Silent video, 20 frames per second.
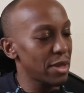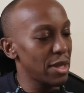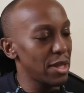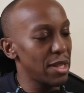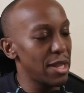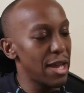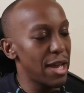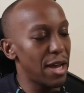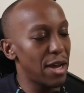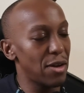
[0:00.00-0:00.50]

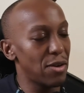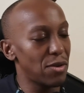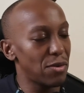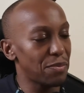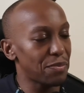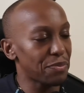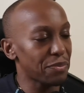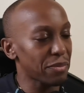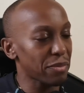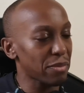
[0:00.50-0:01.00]
Now,
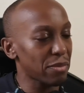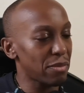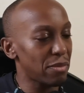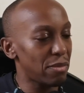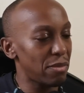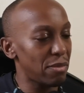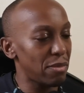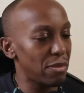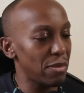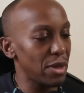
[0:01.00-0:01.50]

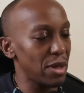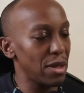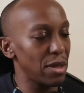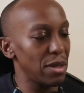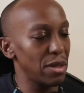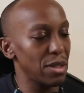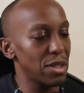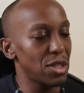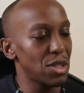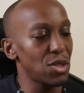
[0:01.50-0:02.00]

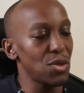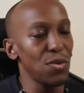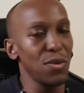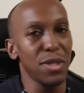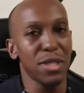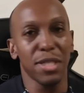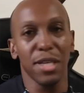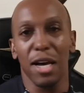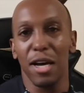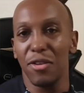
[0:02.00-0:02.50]

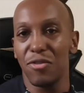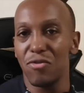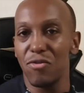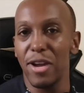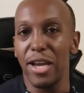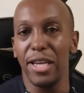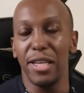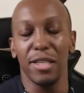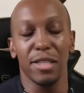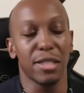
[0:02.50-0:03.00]
suicide
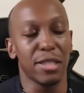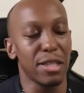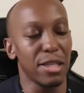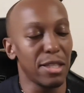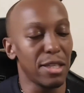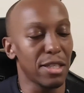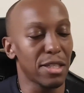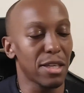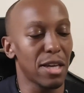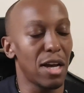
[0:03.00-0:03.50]
rates
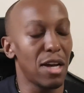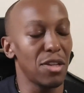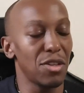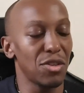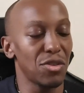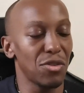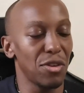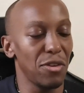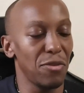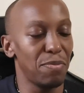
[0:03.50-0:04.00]
in this
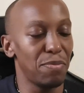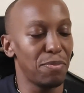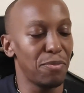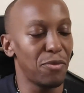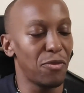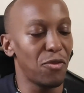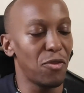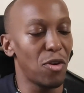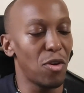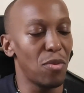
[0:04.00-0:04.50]
country
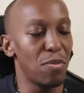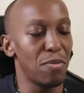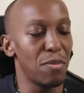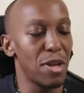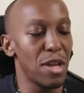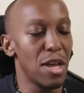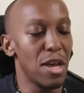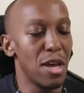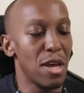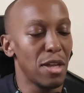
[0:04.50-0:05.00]

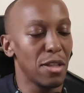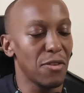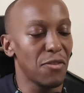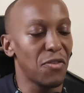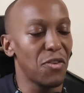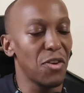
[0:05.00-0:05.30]
from the